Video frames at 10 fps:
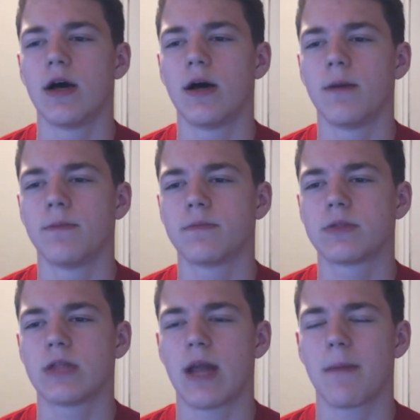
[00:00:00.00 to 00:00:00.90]
Um,
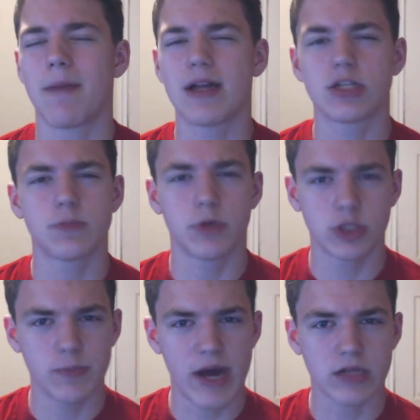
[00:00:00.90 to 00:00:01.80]
so that I might just
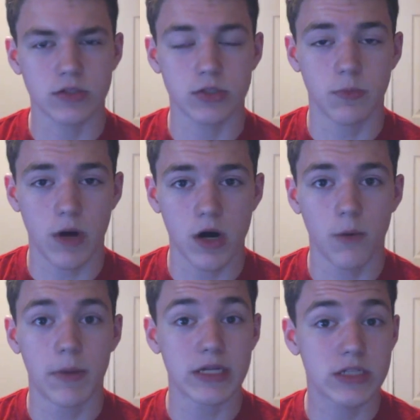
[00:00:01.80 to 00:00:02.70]
push it back till tomorrow,
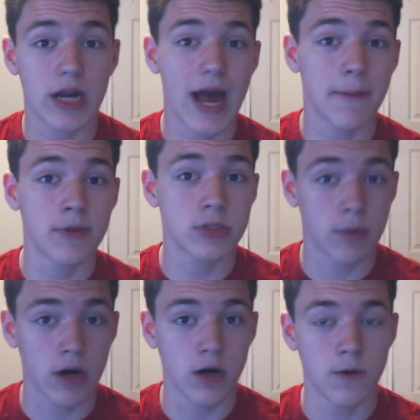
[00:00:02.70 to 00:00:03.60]
but it's going to happen
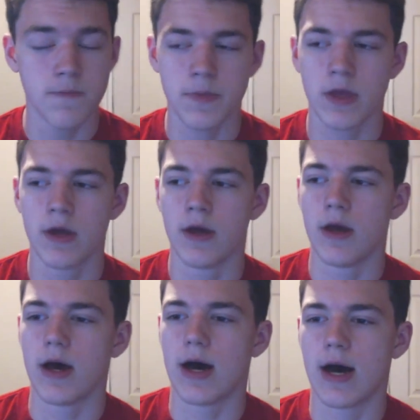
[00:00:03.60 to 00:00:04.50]
tomorrow.
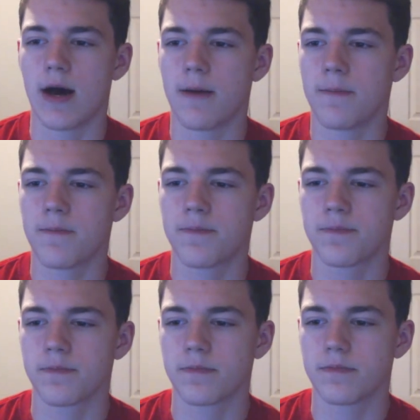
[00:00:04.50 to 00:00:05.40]
Um,
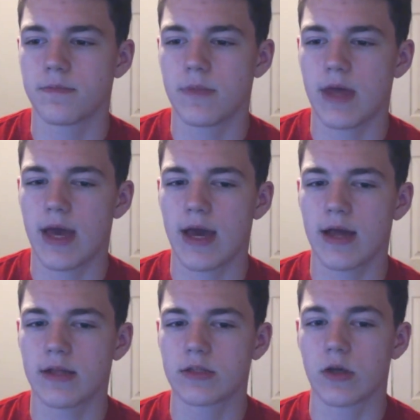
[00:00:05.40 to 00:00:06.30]

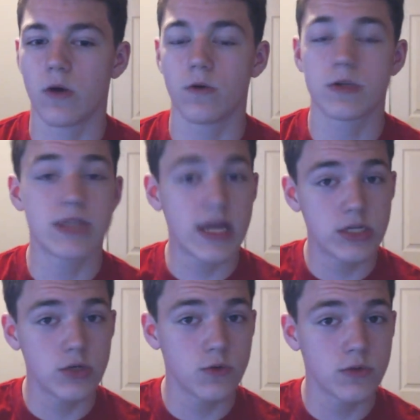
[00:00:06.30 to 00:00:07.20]
and so stay
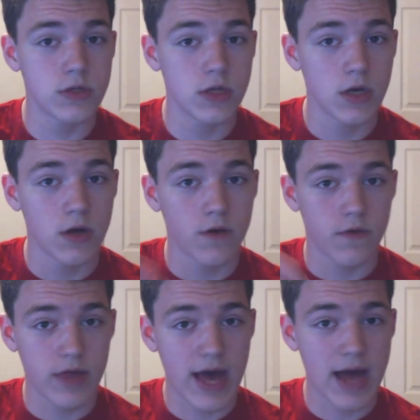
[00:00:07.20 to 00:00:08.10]
tuned
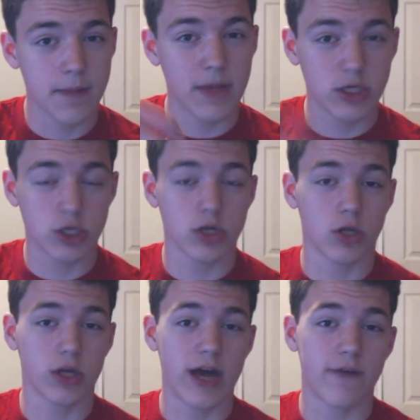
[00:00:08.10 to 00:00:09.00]
for that. Make sure to
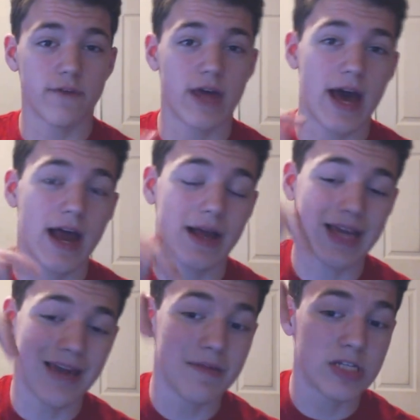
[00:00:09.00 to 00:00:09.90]
look out for that.
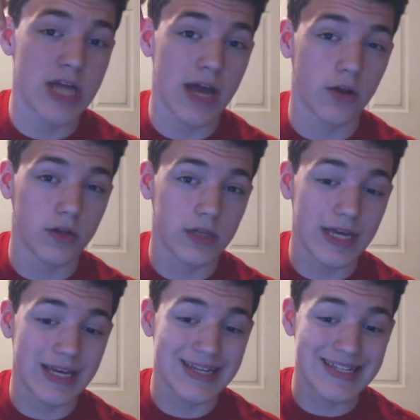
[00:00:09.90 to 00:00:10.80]
Gaming channel
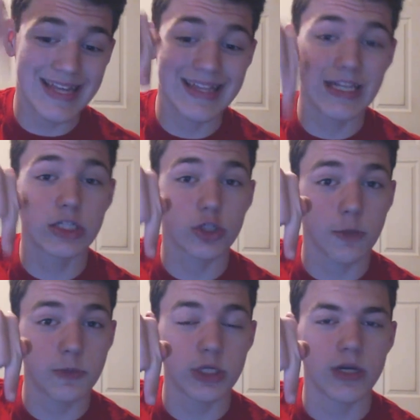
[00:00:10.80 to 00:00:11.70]
link is in the
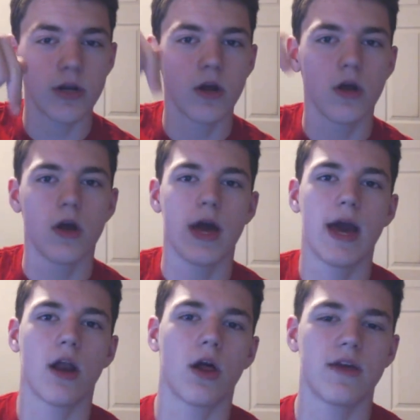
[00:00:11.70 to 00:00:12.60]
description,
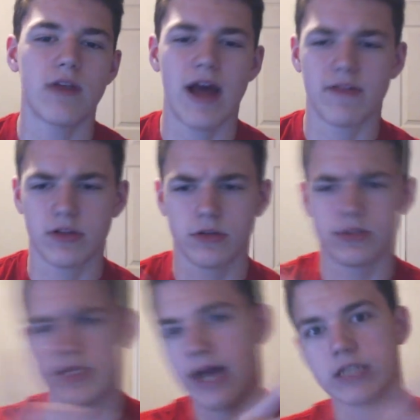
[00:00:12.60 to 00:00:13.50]
and I'll even have a little
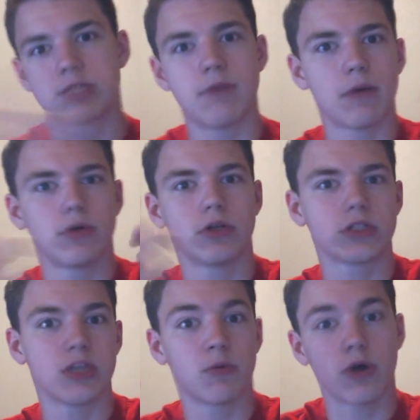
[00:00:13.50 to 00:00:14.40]
text bubble
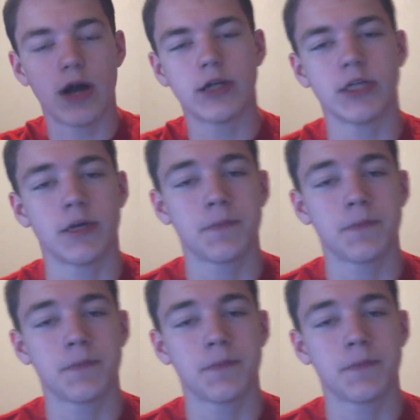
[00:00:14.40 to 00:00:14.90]
somewhere around